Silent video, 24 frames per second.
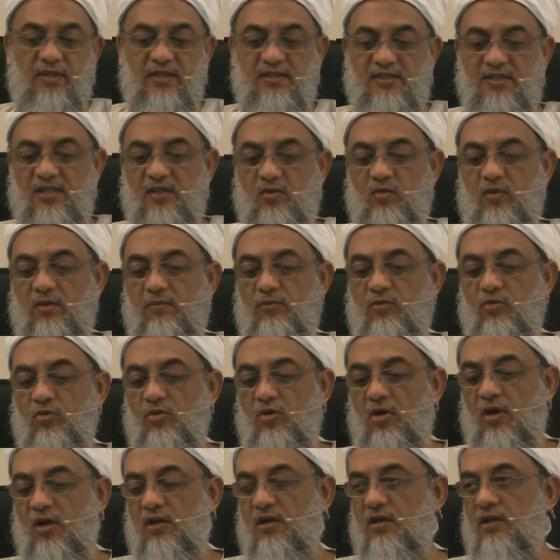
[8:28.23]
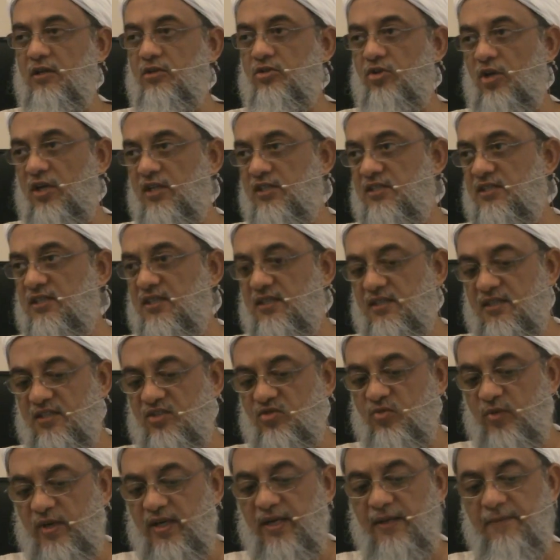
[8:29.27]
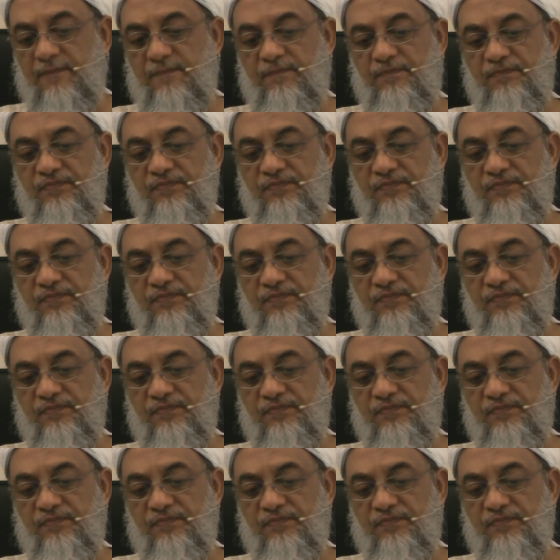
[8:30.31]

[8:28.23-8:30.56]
they said to him, Do not rejoice in this way.